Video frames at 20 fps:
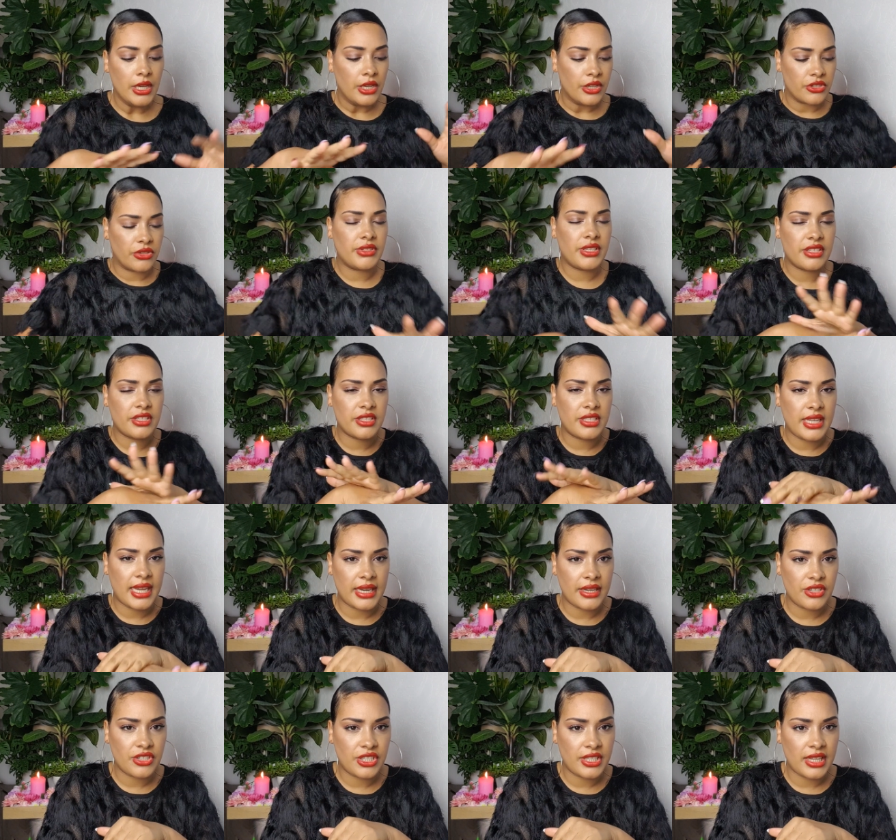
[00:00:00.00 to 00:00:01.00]
So this is the
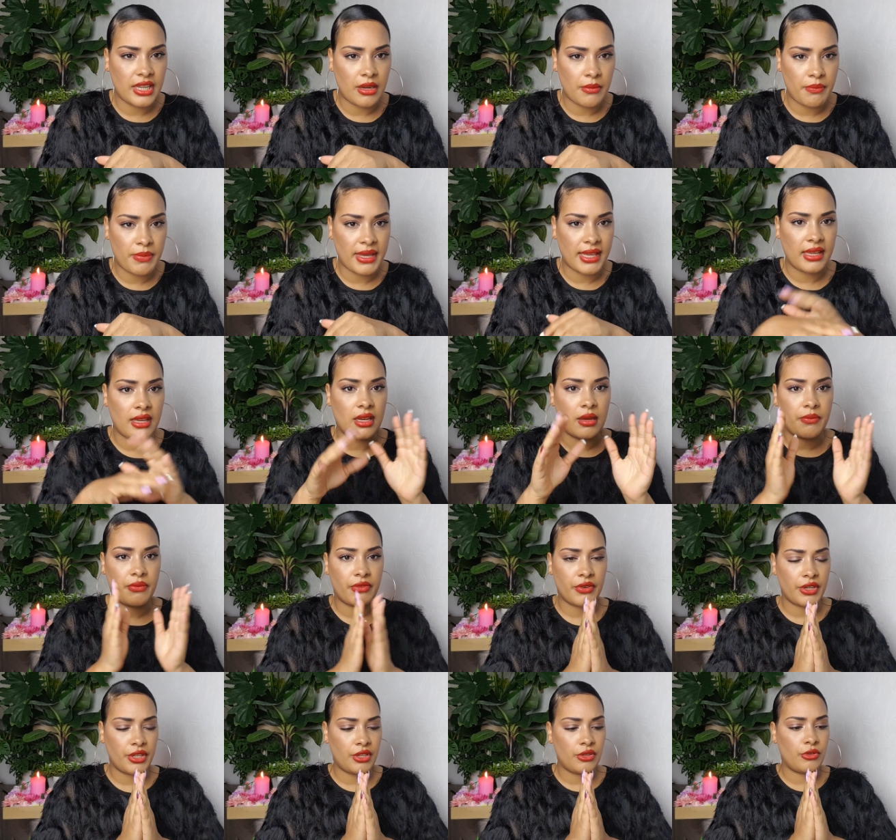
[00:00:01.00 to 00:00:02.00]
energy that I'm picking up
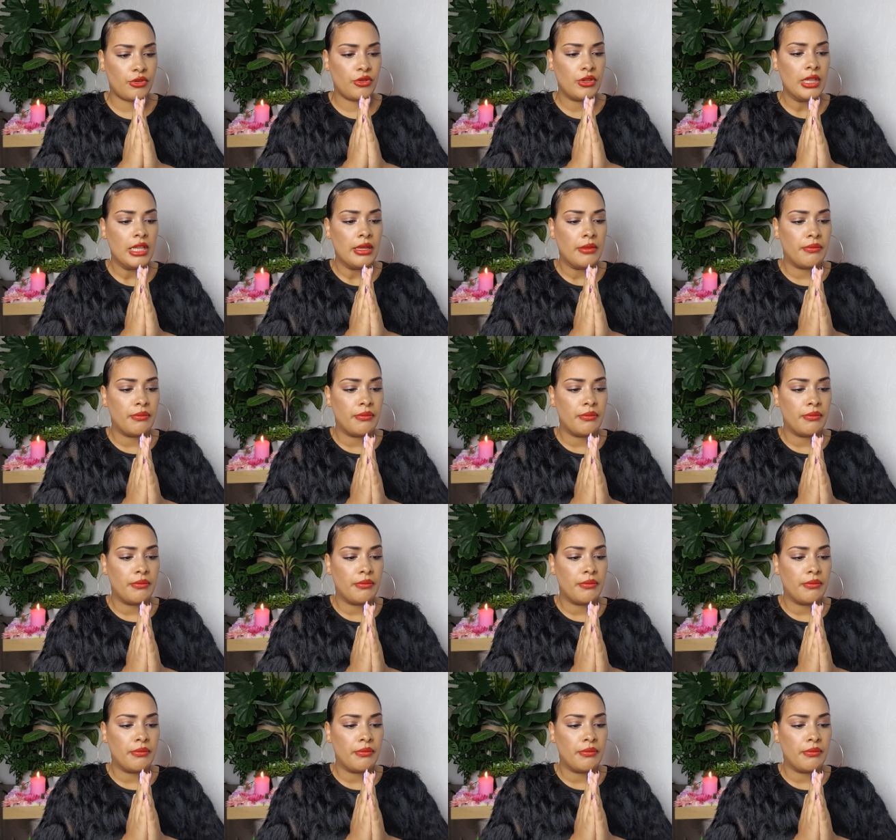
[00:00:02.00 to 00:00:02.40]
for you.